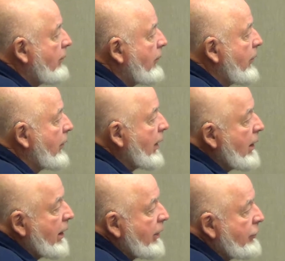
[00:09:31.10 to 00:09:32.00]

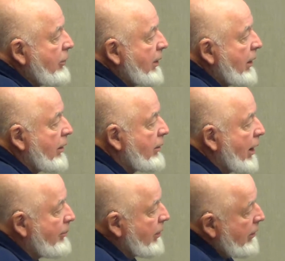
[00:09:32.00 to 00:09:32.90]
they estimated
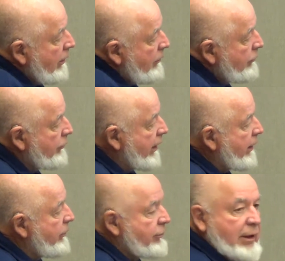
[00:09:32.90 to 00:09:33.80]
that building
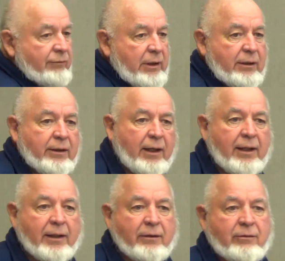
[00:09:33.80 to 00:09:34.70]
weighed 70
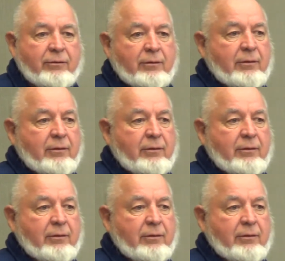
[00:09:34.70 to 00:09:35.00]
tons.